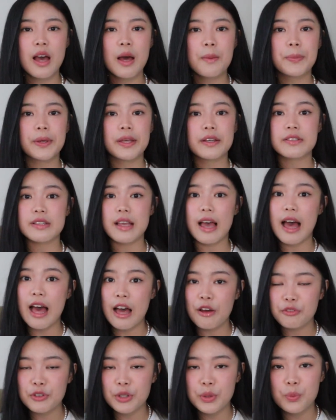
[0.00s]
because
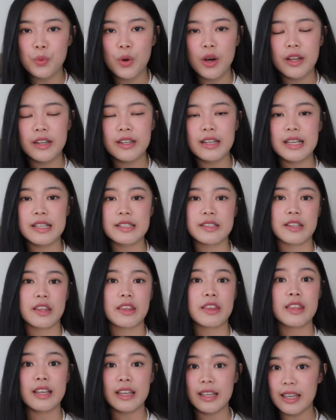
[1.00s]
everyone is
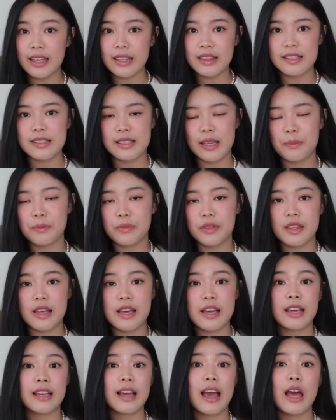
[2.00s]
thinking the same
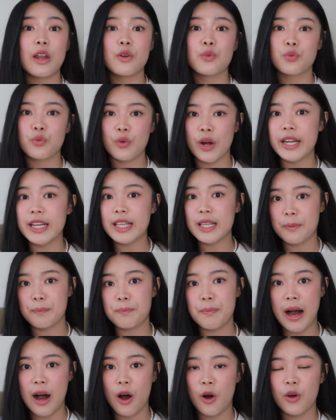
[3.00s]
thing and writing
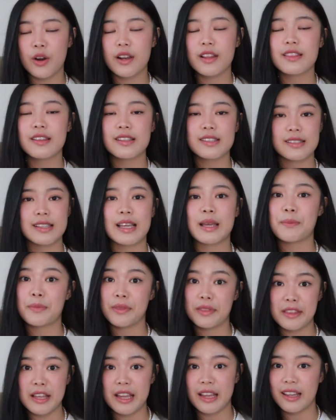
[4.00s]
about the same
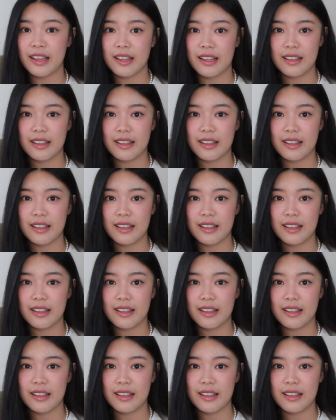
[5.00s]
thing.